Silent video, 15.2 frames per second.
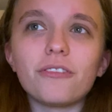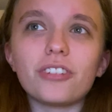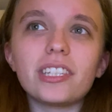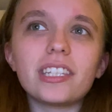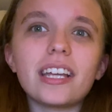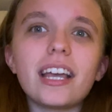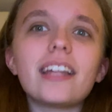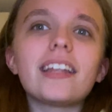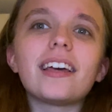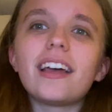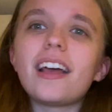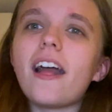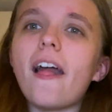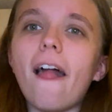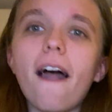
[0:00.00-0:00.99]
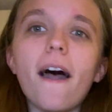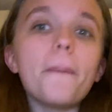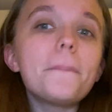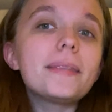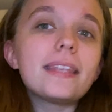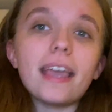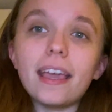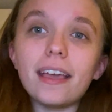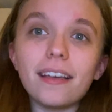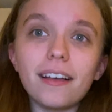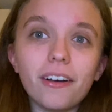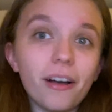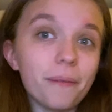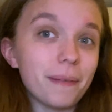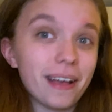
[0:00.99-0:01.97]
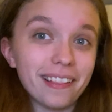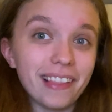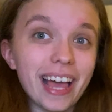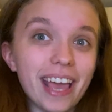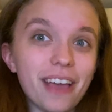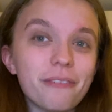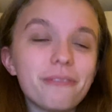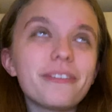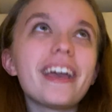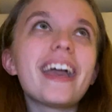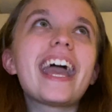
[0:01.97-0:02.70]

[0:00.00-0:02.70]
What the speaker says: just to kind of update on my life.